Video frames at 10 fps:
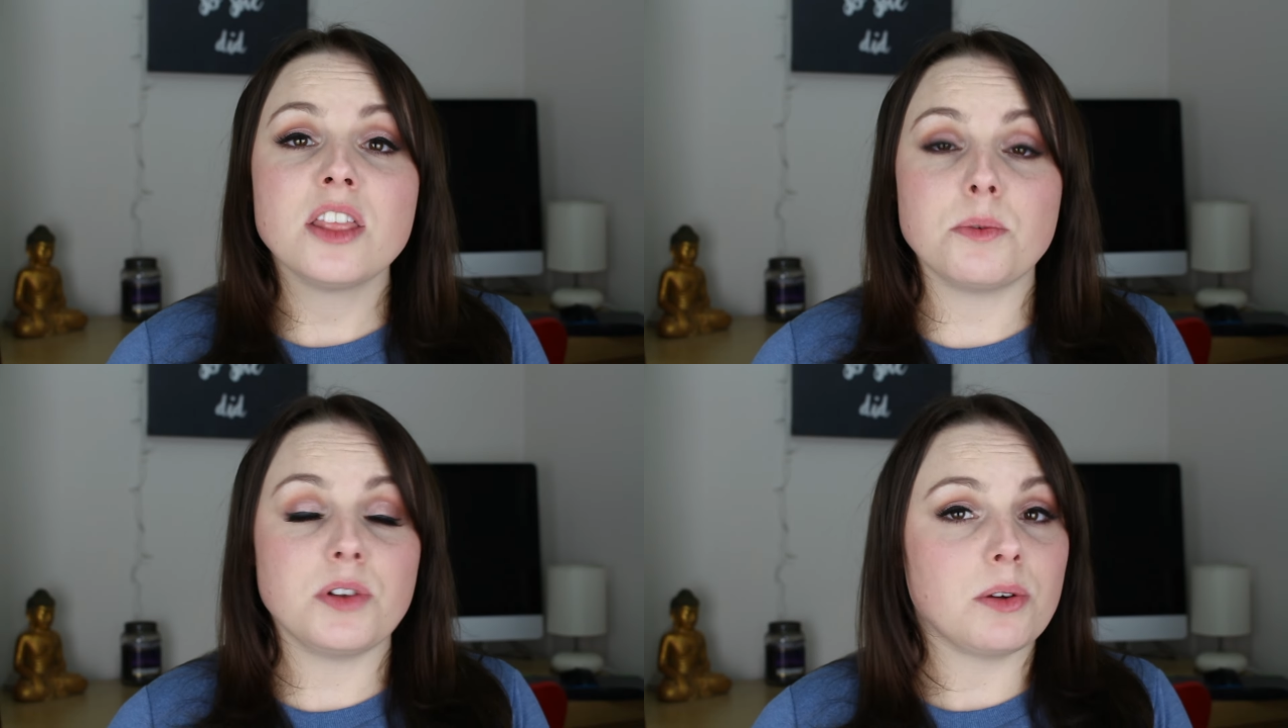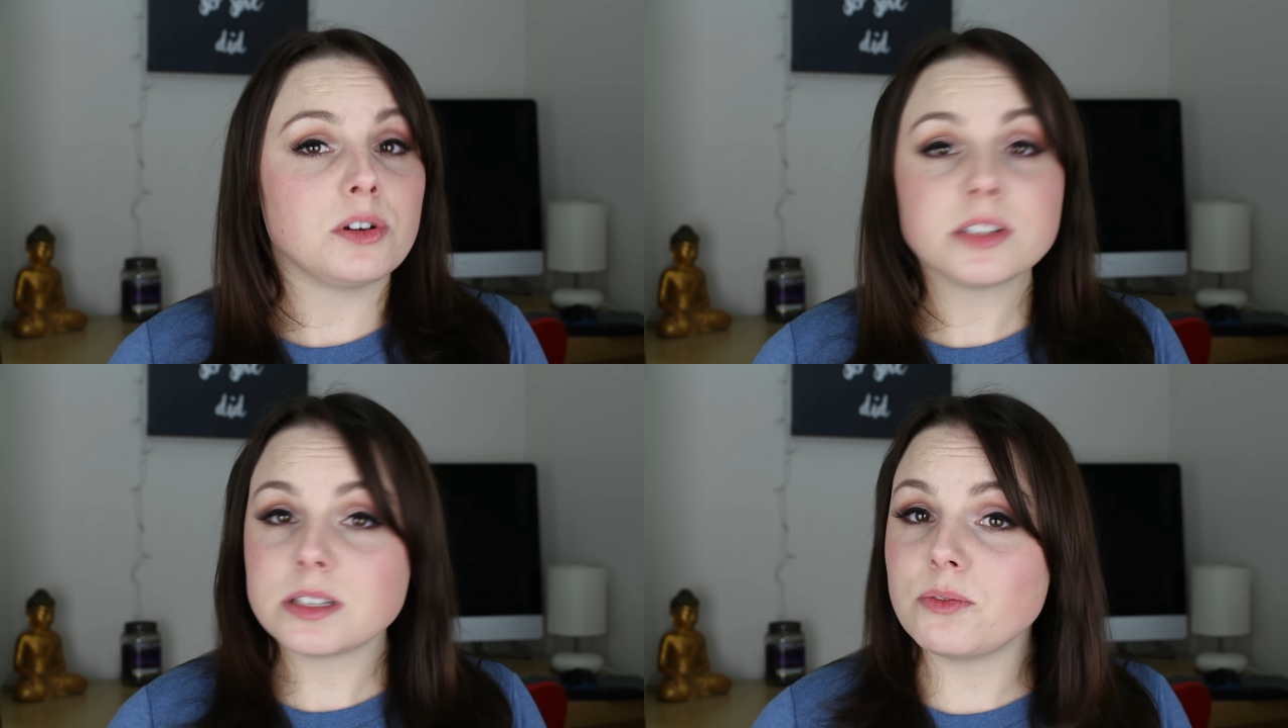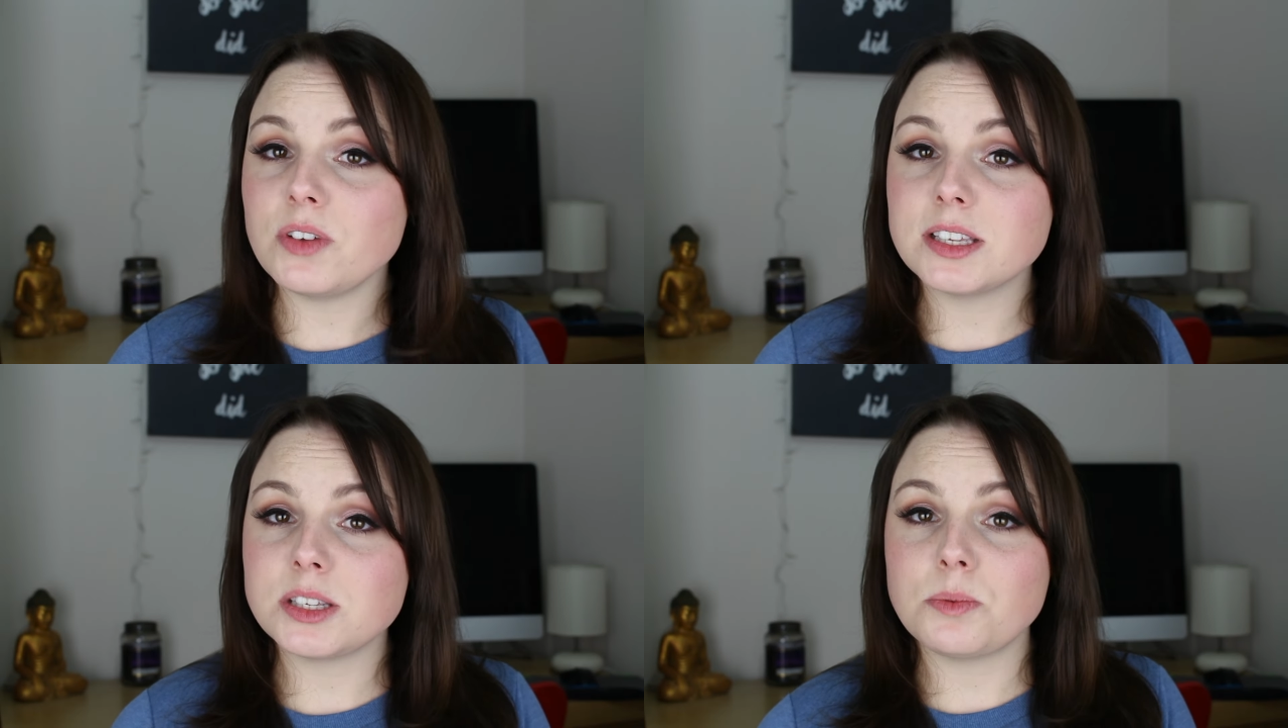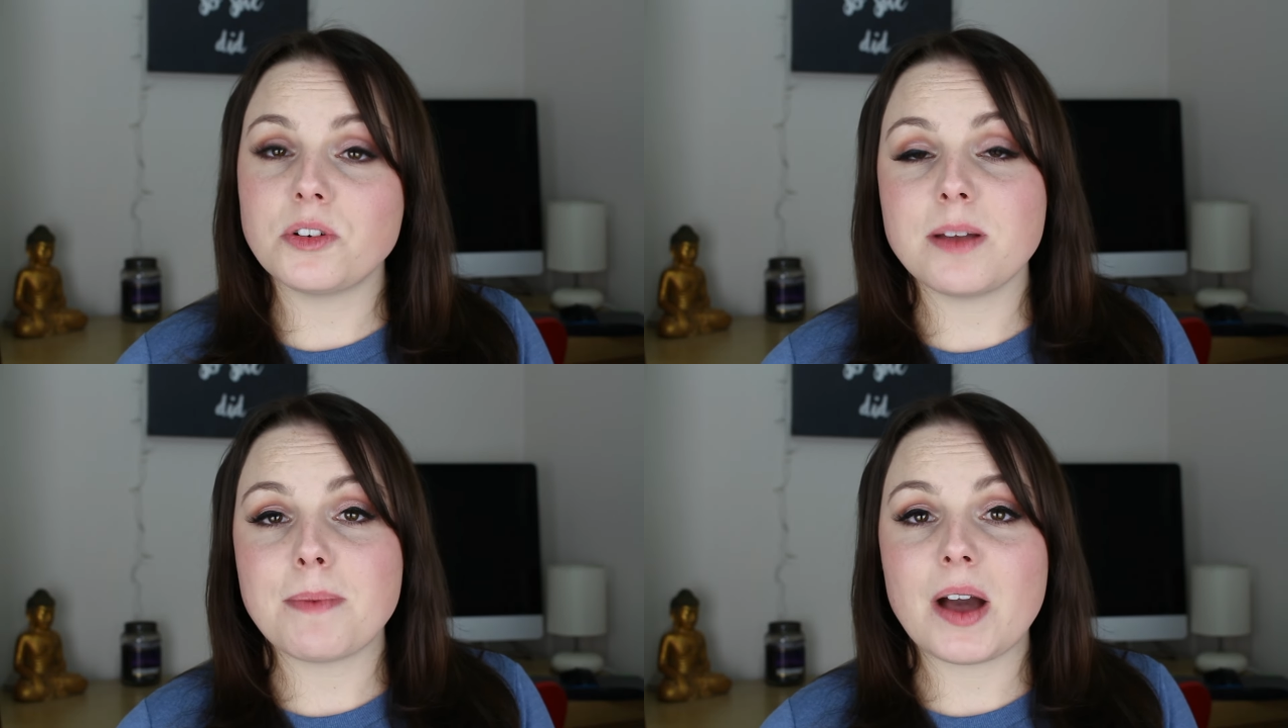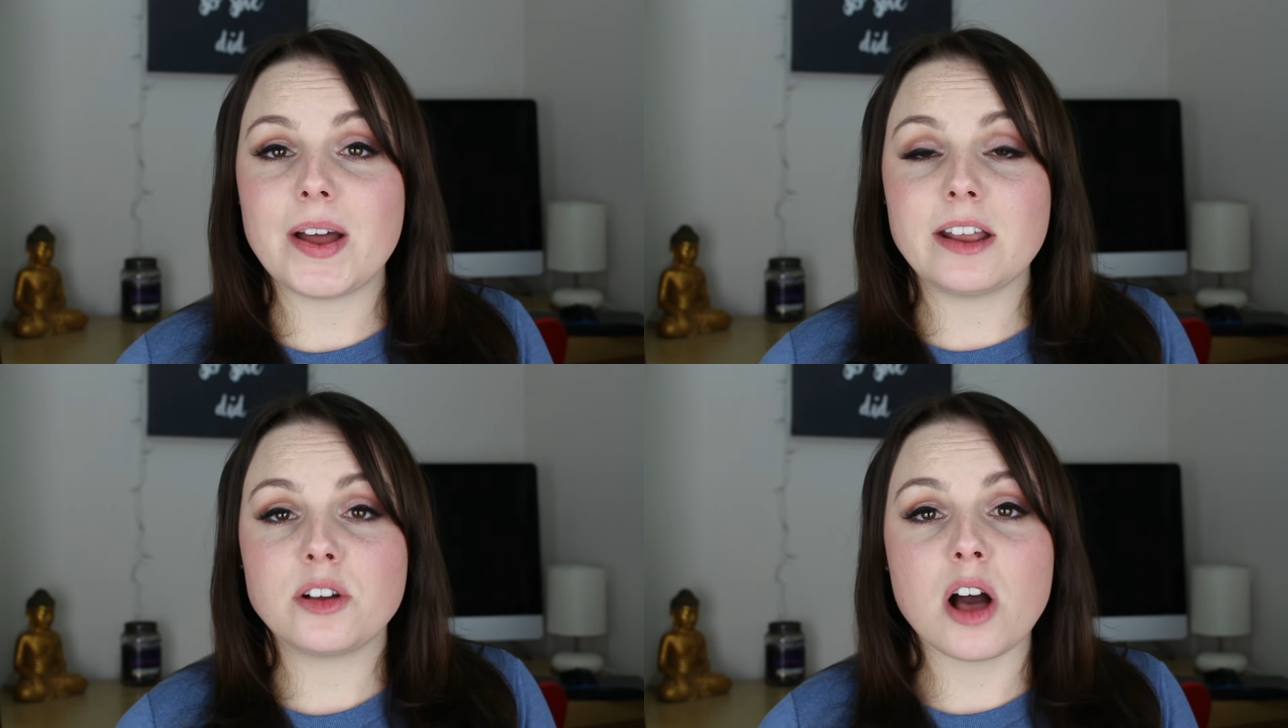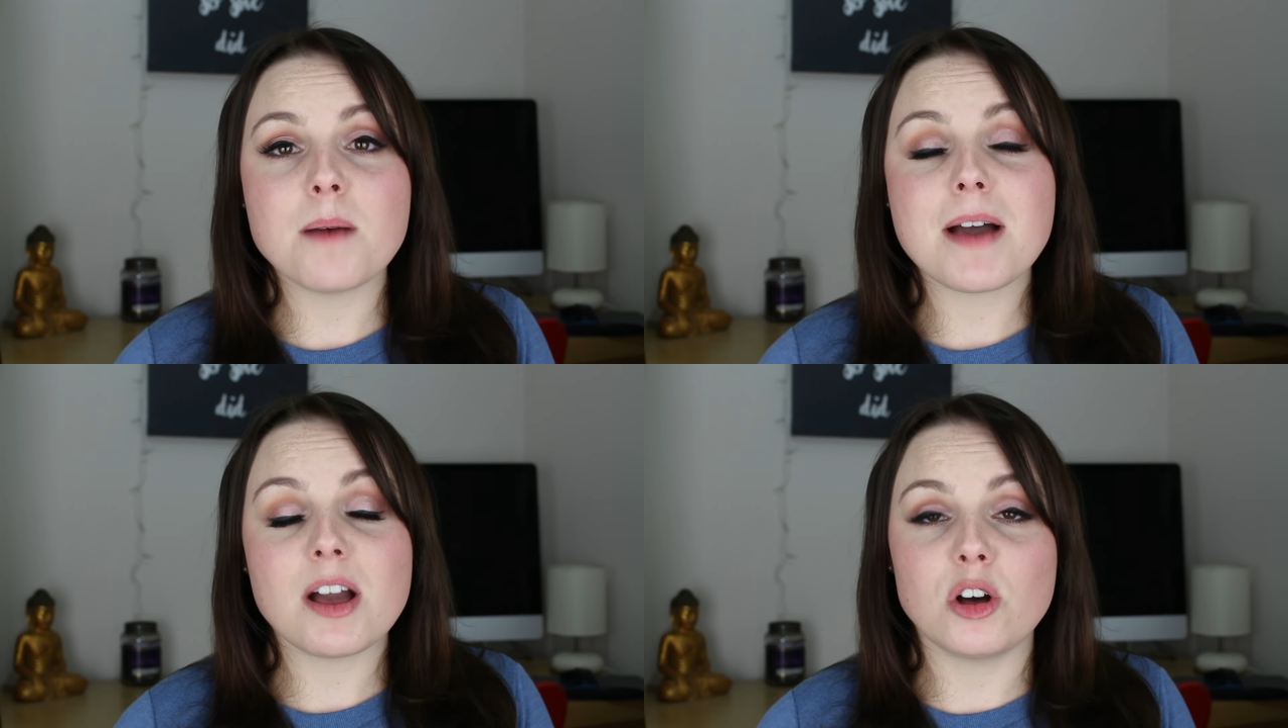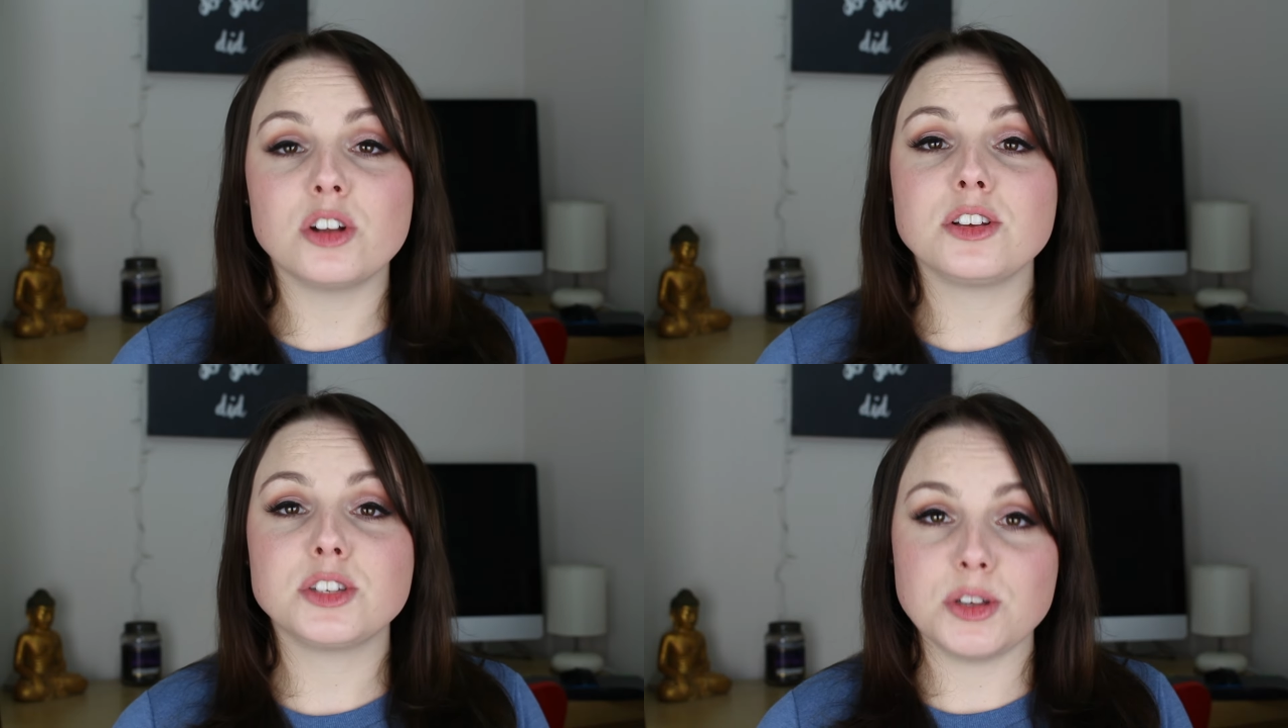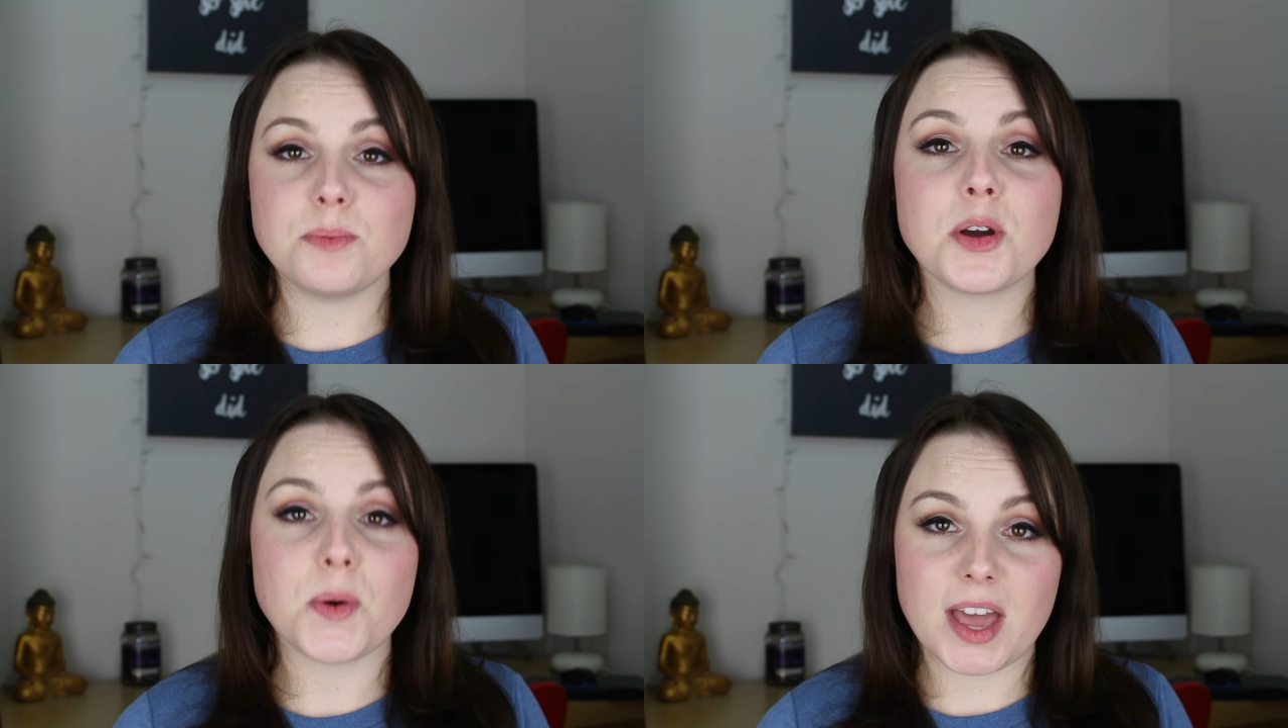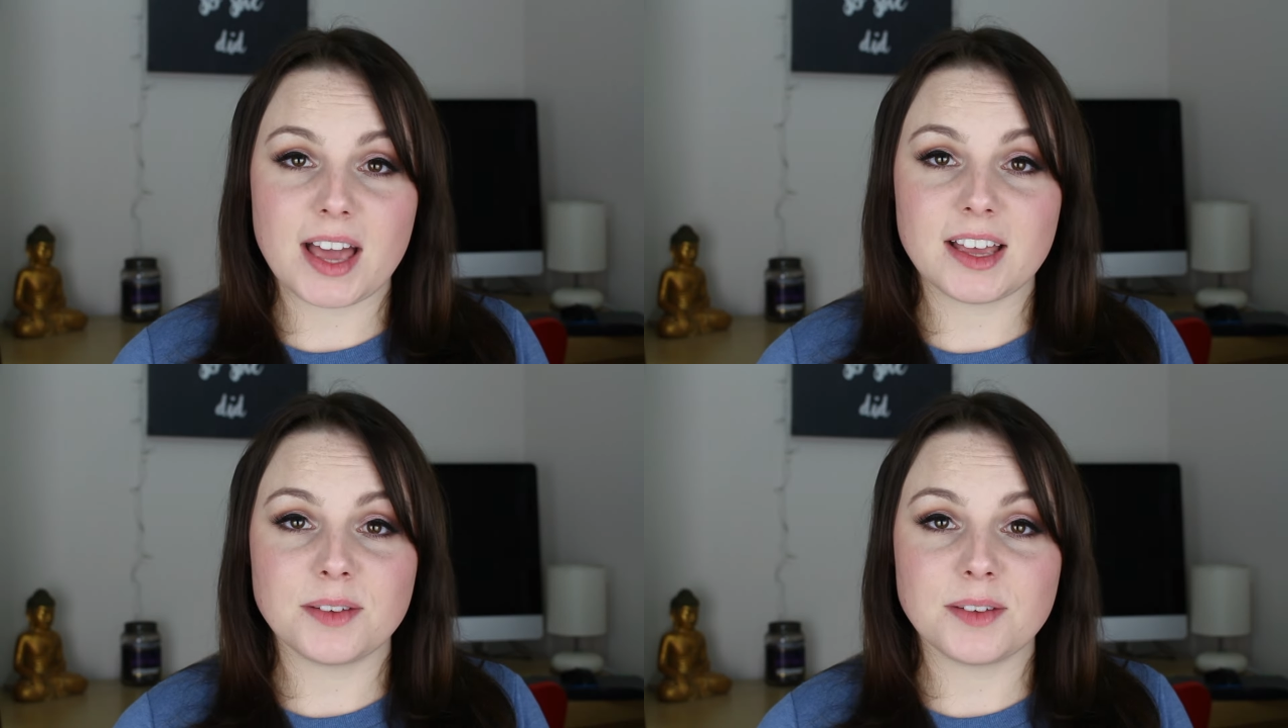there were no custom fees to worry about, and I got my order super quick.